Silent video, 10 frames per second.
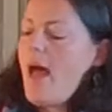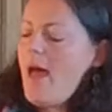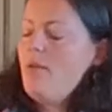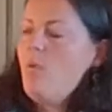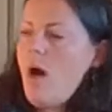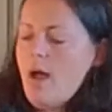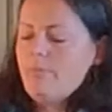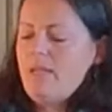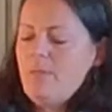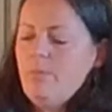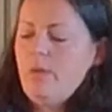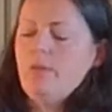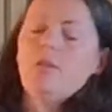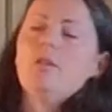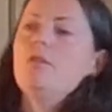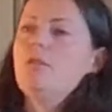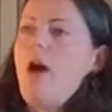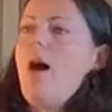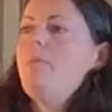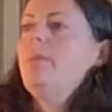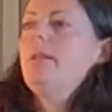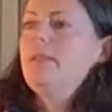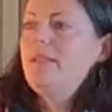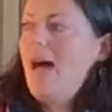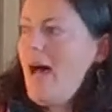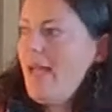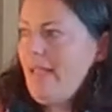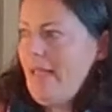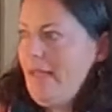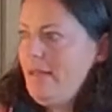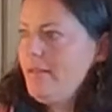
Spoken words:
I want people to stop dying.